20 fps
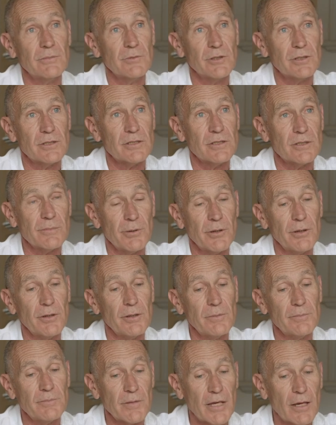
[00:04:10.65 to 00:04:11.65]
which is the
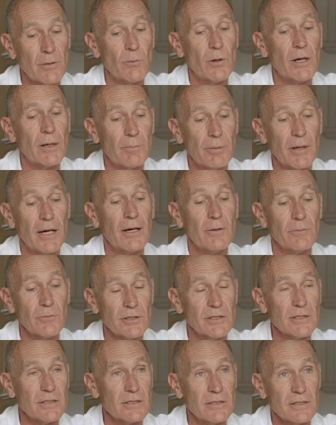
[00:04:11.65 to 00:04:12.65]
podium, and one part
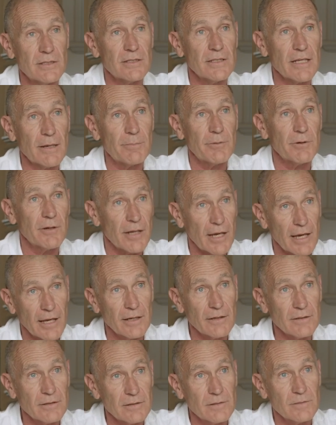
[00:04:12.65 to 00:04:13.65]
which is separate
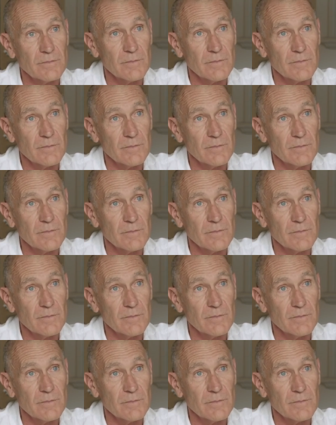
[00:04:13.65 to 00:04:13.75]
and